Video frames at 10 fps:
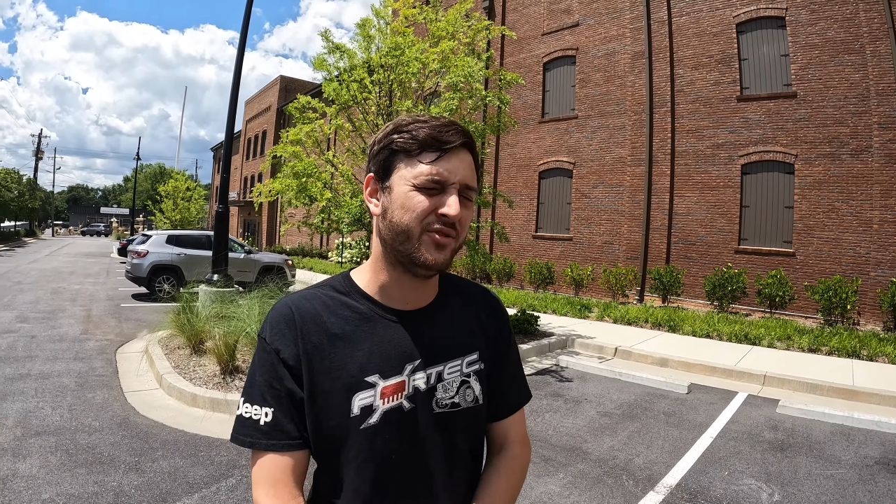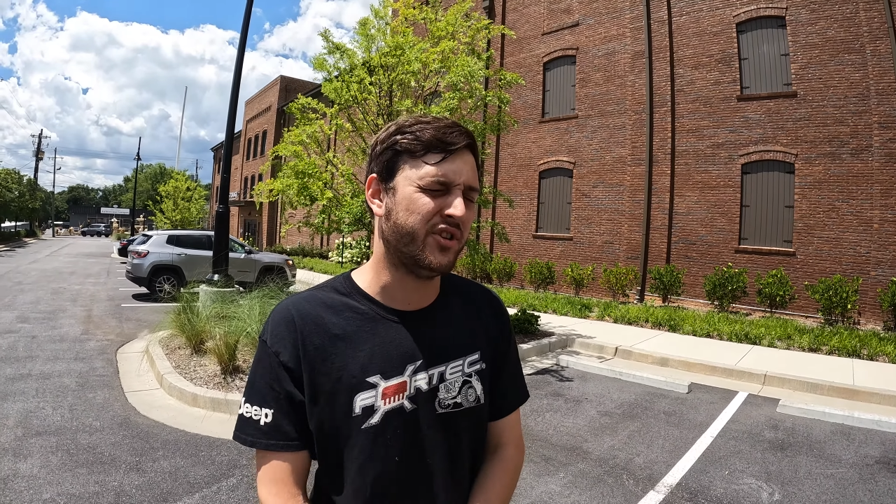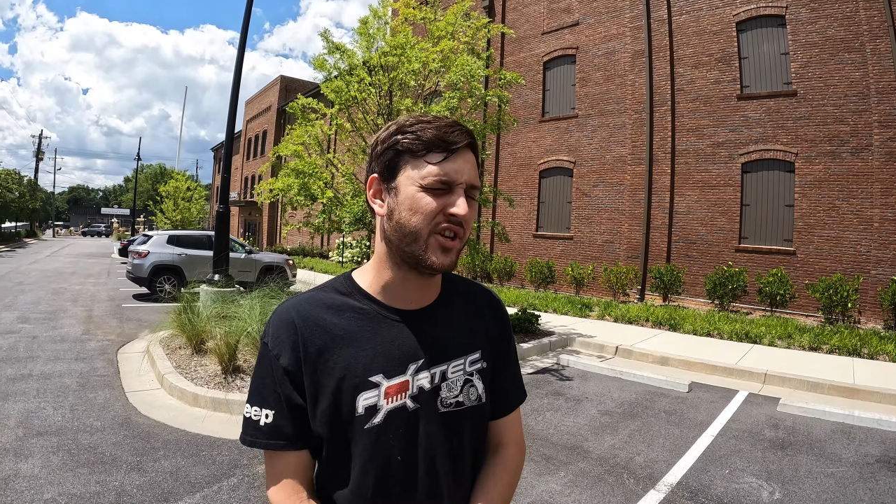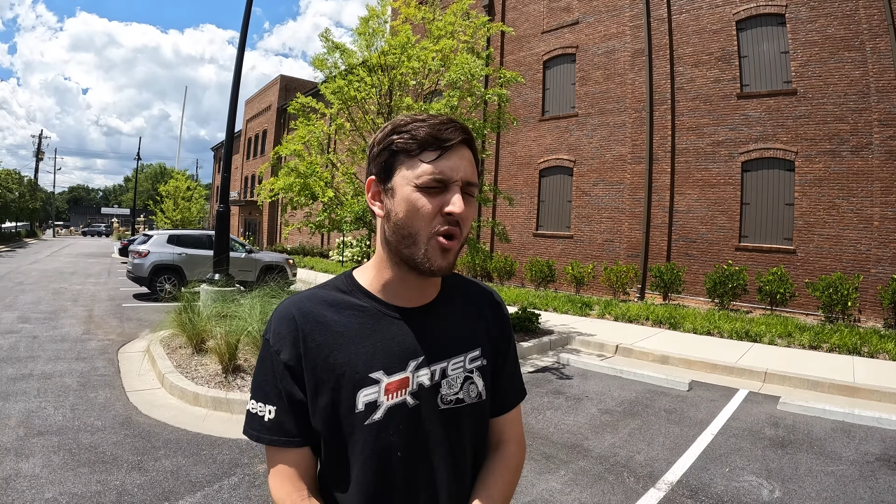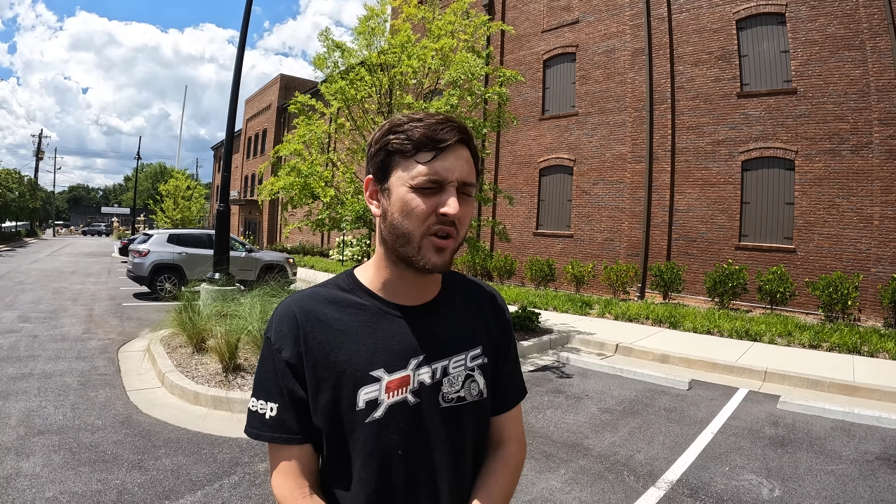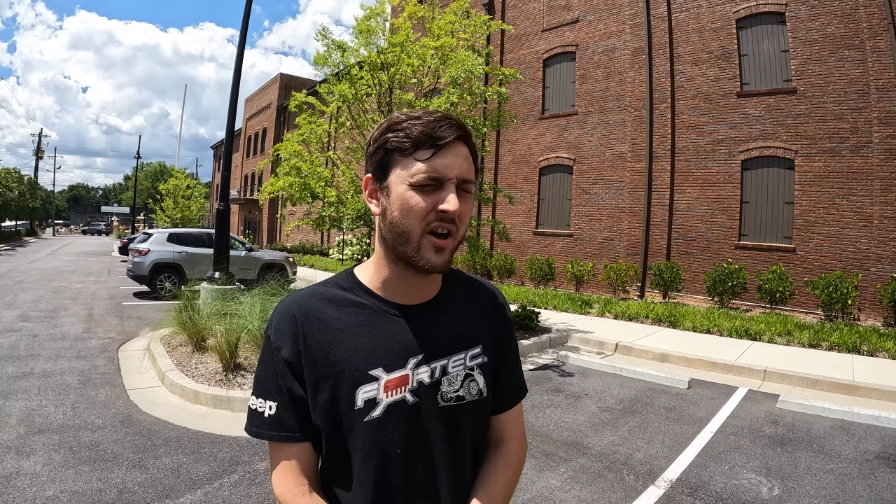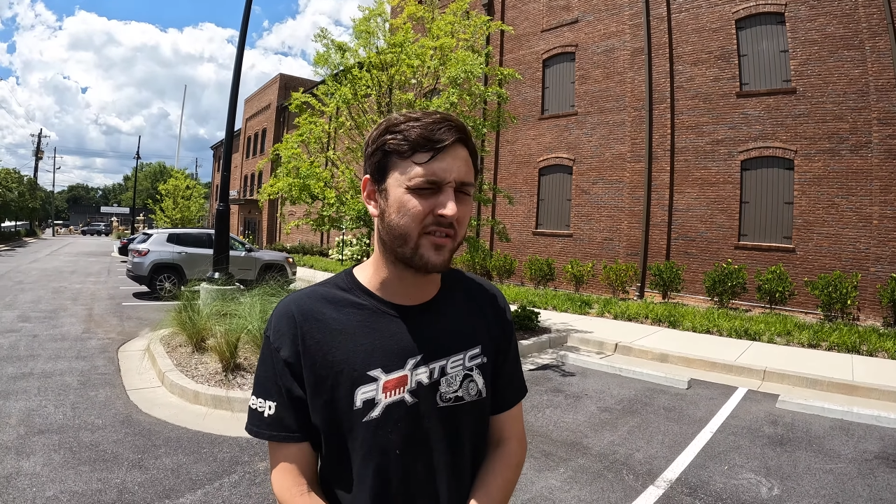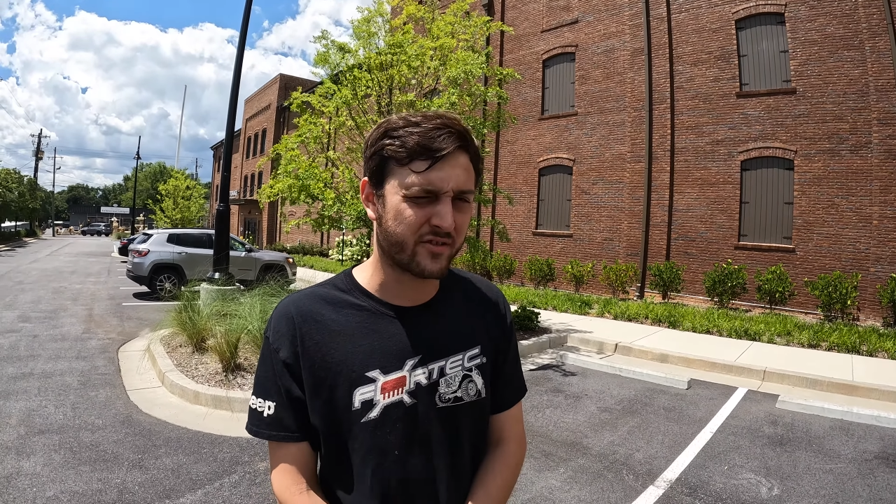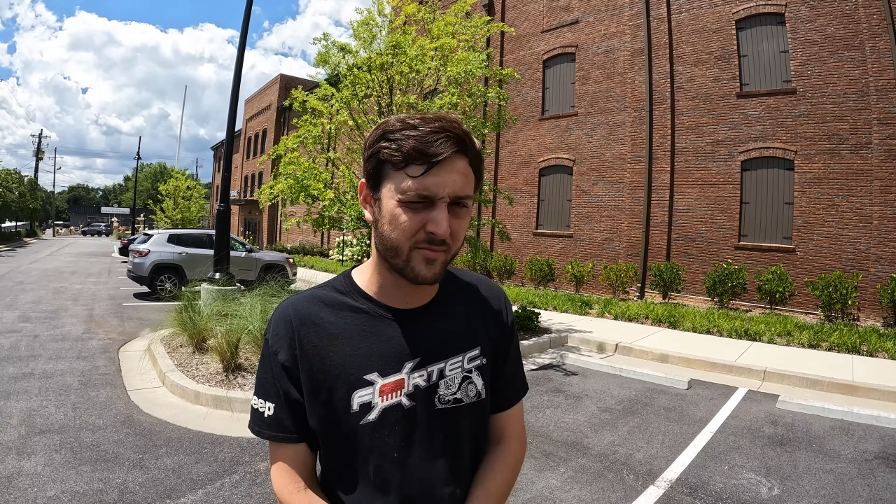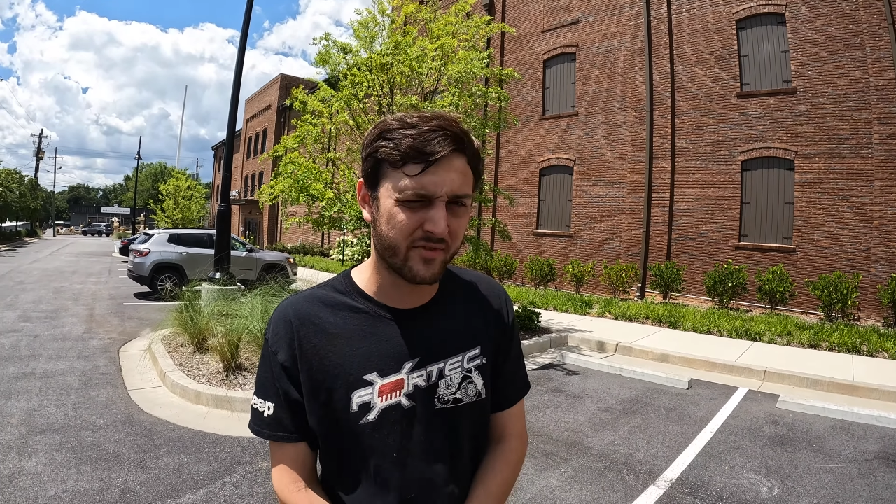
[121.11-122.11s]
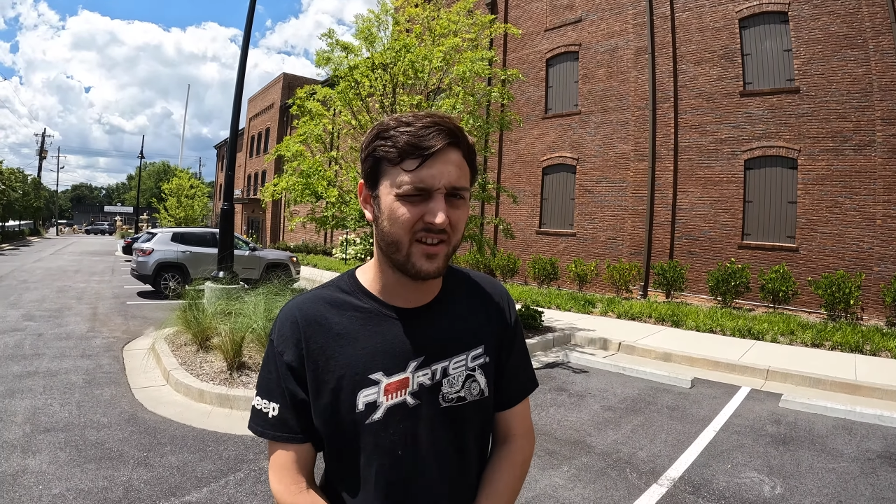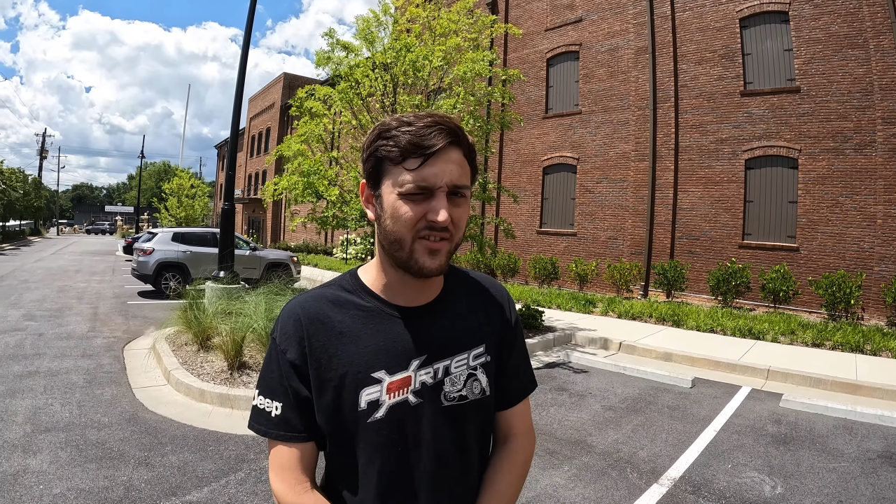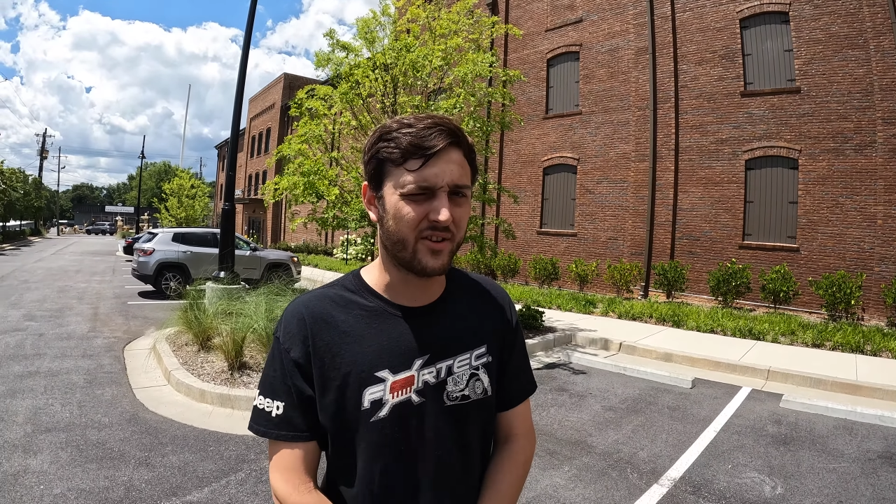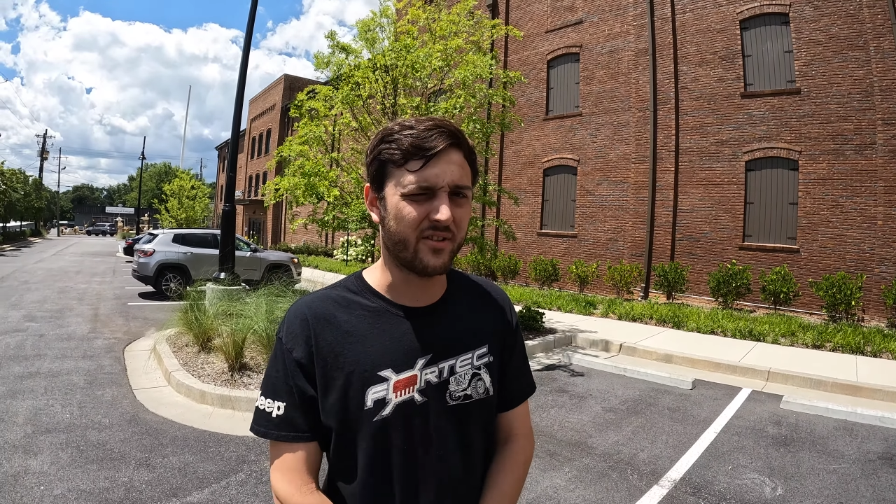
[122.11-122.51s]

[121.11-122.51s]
Dakota Customs. They're in